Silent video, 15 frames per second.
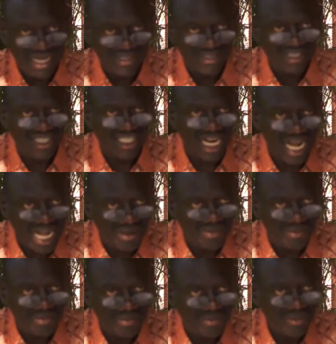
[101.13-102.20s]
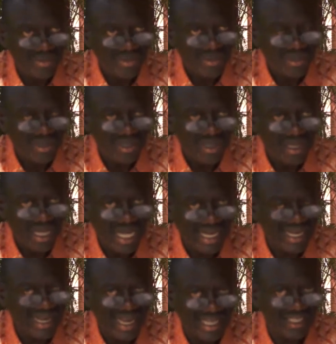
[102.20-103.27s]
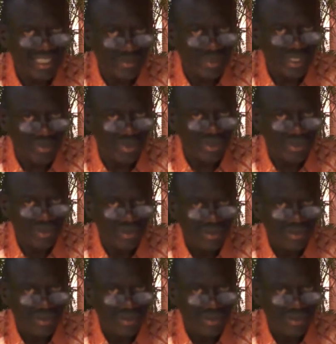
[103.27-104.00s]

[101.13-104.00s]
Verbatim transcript: as sham and unacceptable.